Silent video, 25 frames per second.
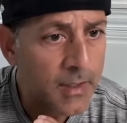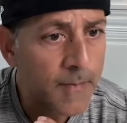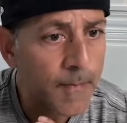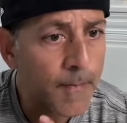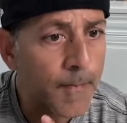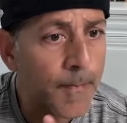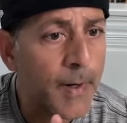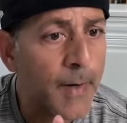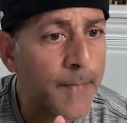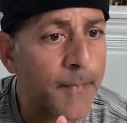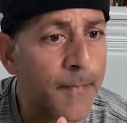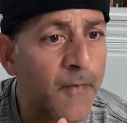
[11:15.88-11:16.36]

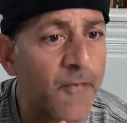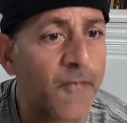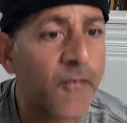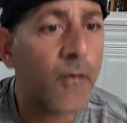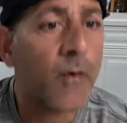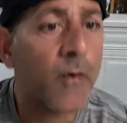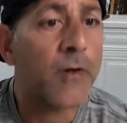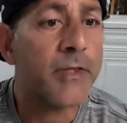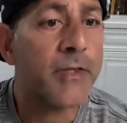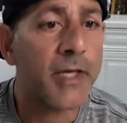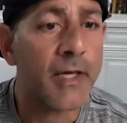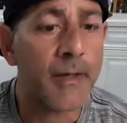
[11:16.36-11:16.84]
But
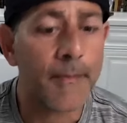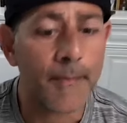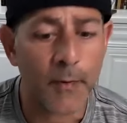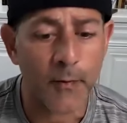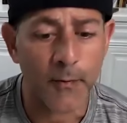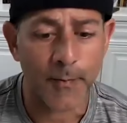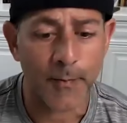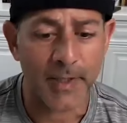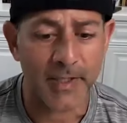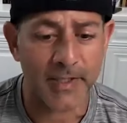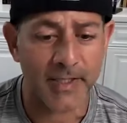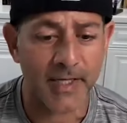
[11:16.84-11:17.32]
before the
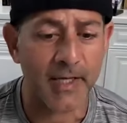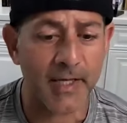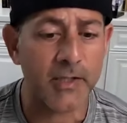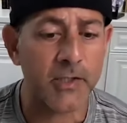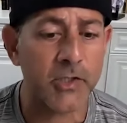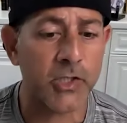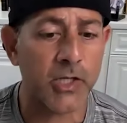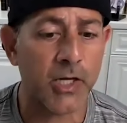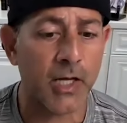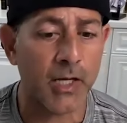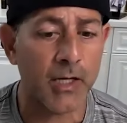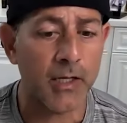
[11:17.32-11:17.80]

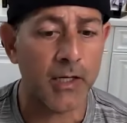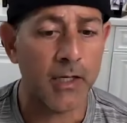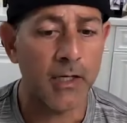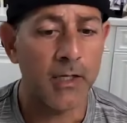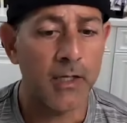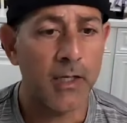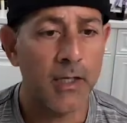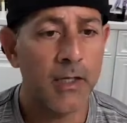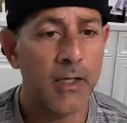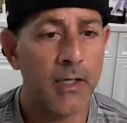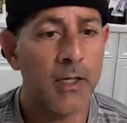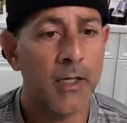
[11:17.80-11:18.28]
implementation,
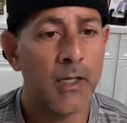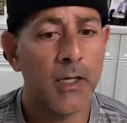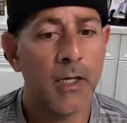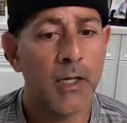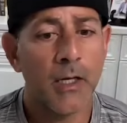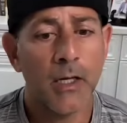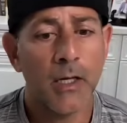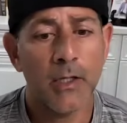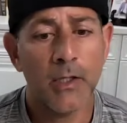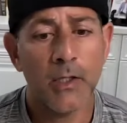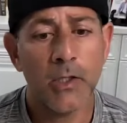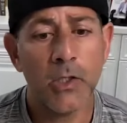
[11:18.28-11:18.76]

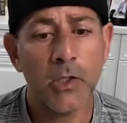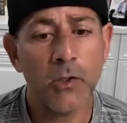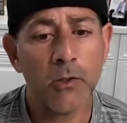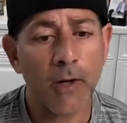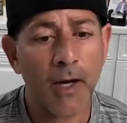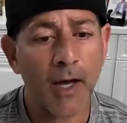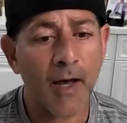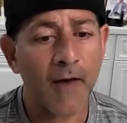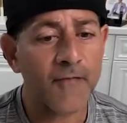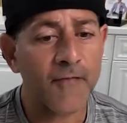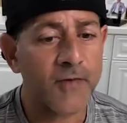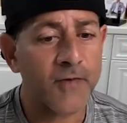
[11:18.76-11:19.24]
you
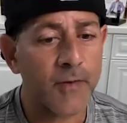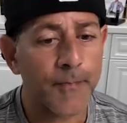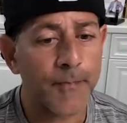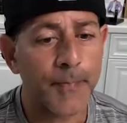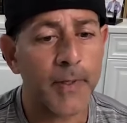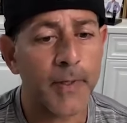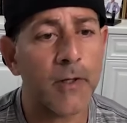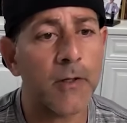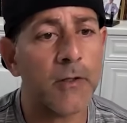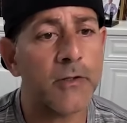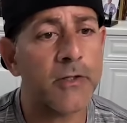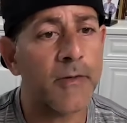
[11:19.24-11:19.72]
have to
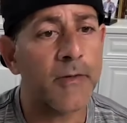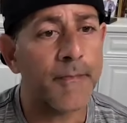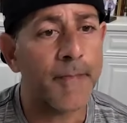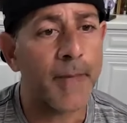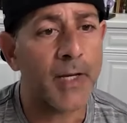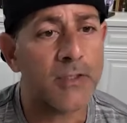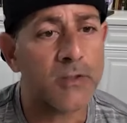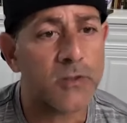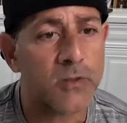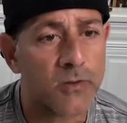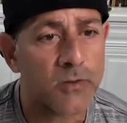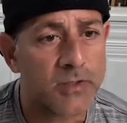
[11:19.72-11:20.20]
build the
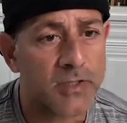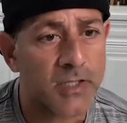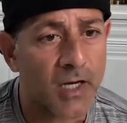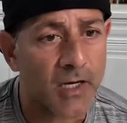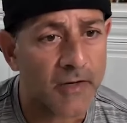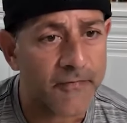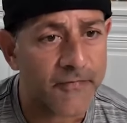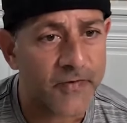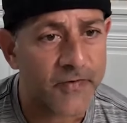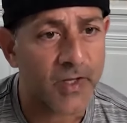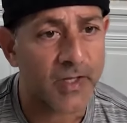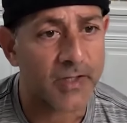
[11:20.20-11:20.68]
mental
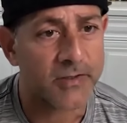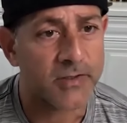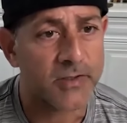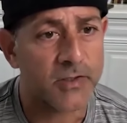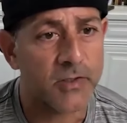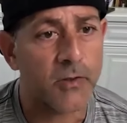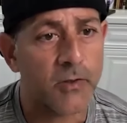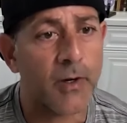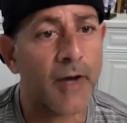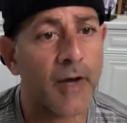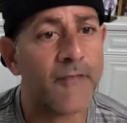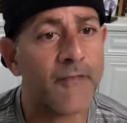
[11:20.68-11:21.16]
toughness.
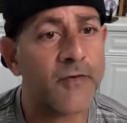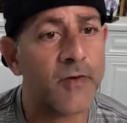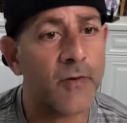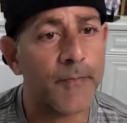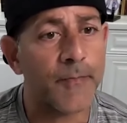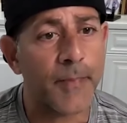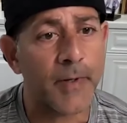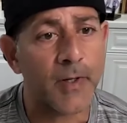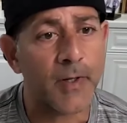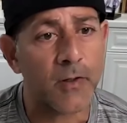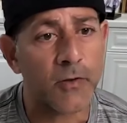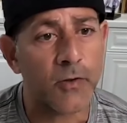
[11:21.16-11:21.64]
You have to
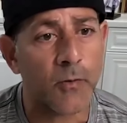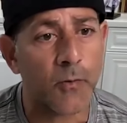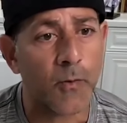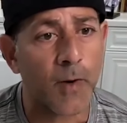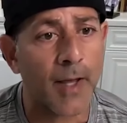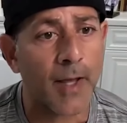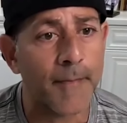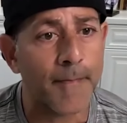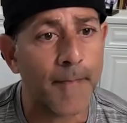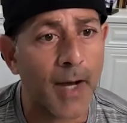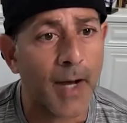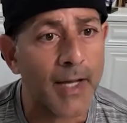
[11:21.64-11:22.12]
build the
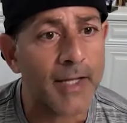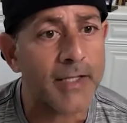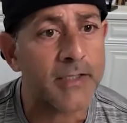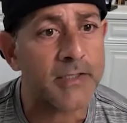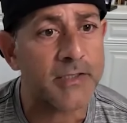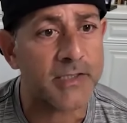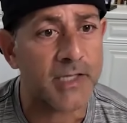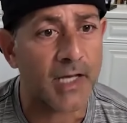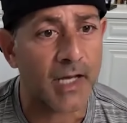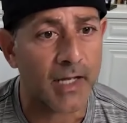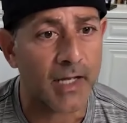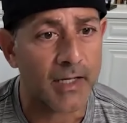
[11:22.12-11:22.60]
right
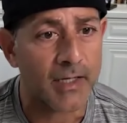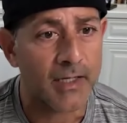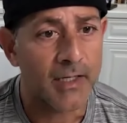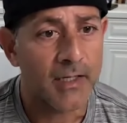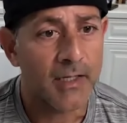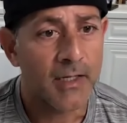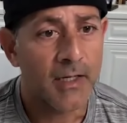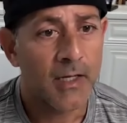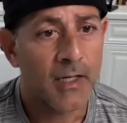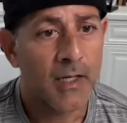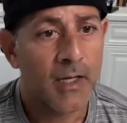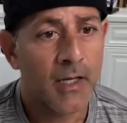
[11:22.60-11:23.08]
mindset.
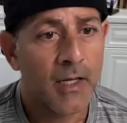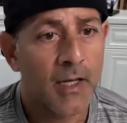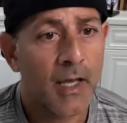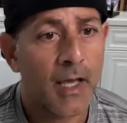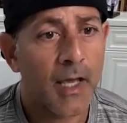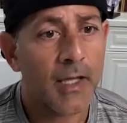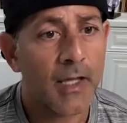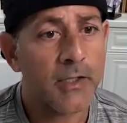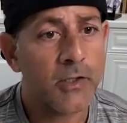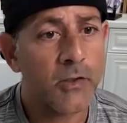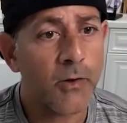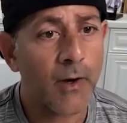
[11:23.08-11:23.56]

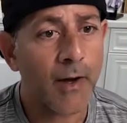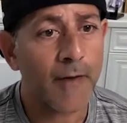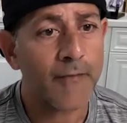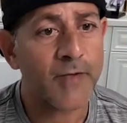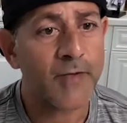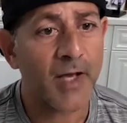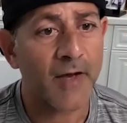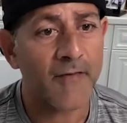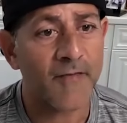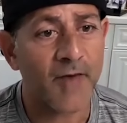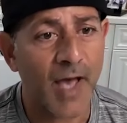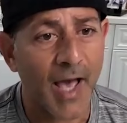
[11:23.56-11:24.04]
And you have
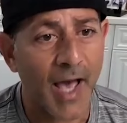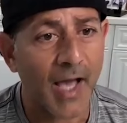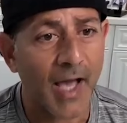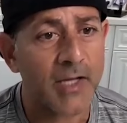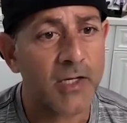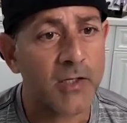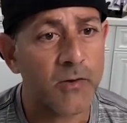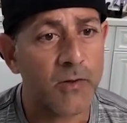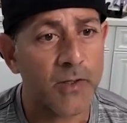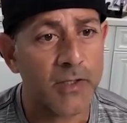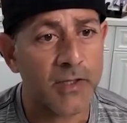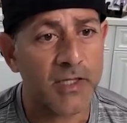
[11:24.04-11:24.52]
to have
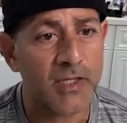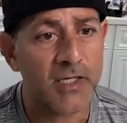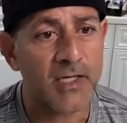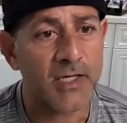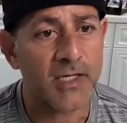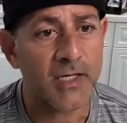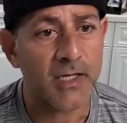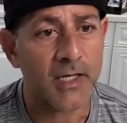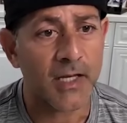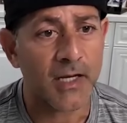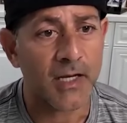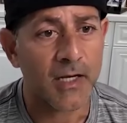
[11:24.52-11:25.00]
accurate
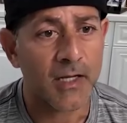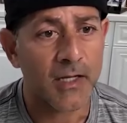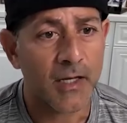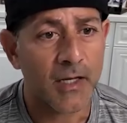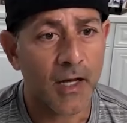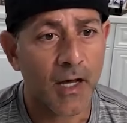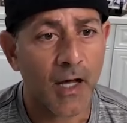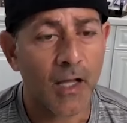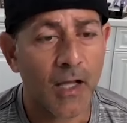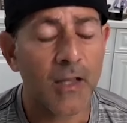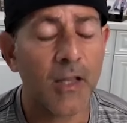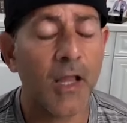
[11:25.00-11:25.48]
thinking.
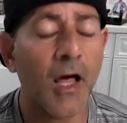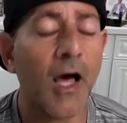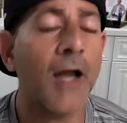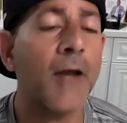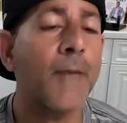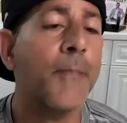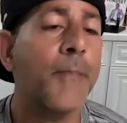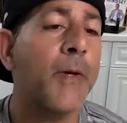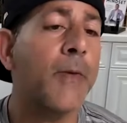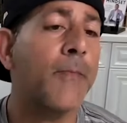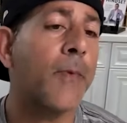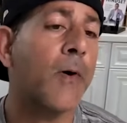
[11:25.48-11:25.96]
A lot
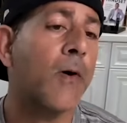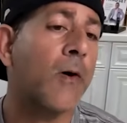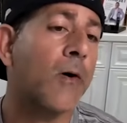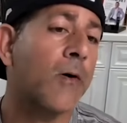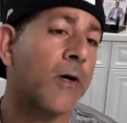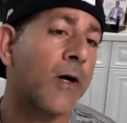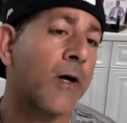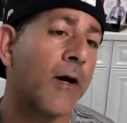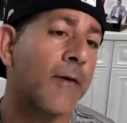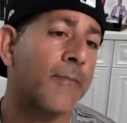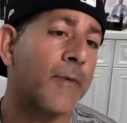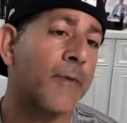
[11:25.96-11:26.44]
of people
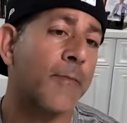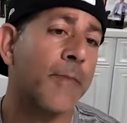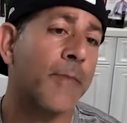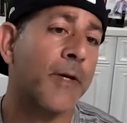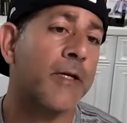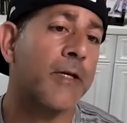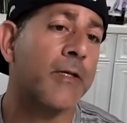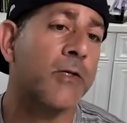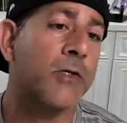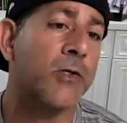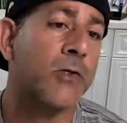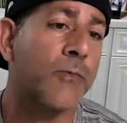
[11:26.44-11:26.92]
will come to
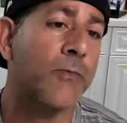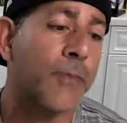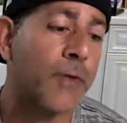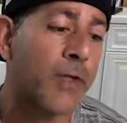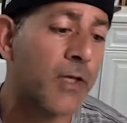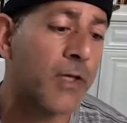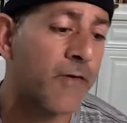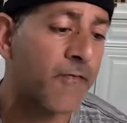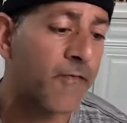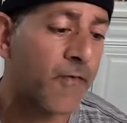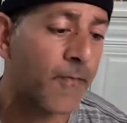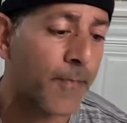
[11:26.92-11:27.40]
me, do you
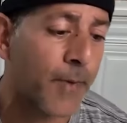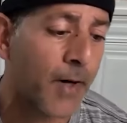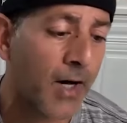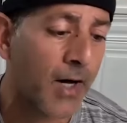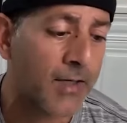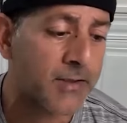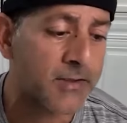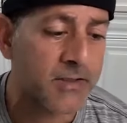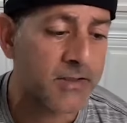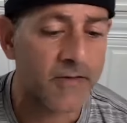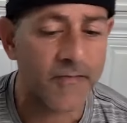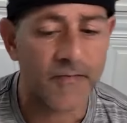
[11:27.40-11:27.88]
believe in
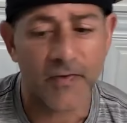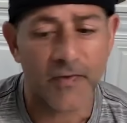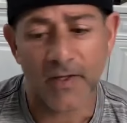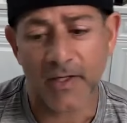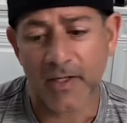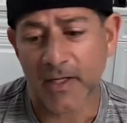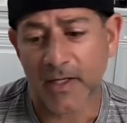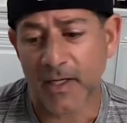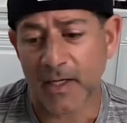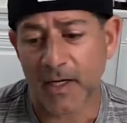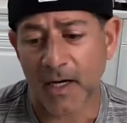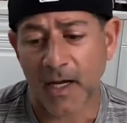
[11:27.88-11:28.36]
positive
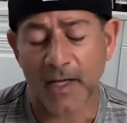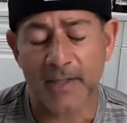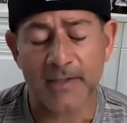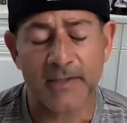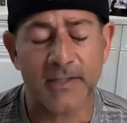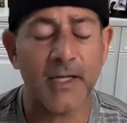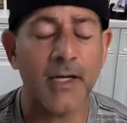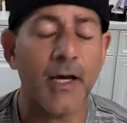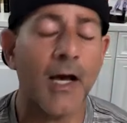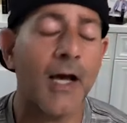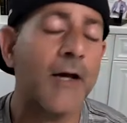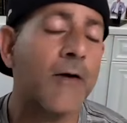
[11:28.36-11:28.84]
thinking?
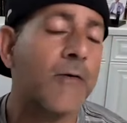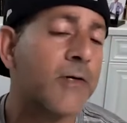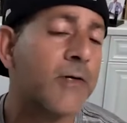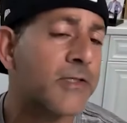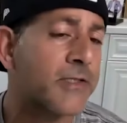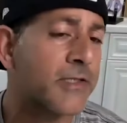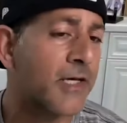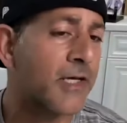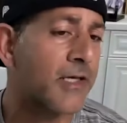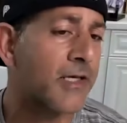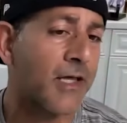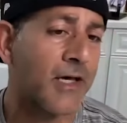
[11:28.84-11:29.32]
I
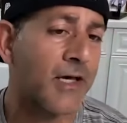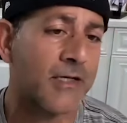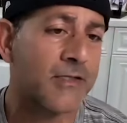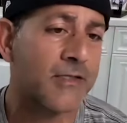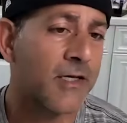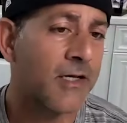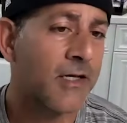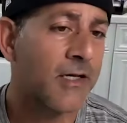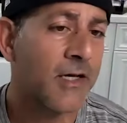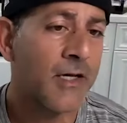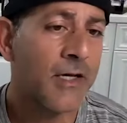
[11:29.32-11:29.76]
always say this.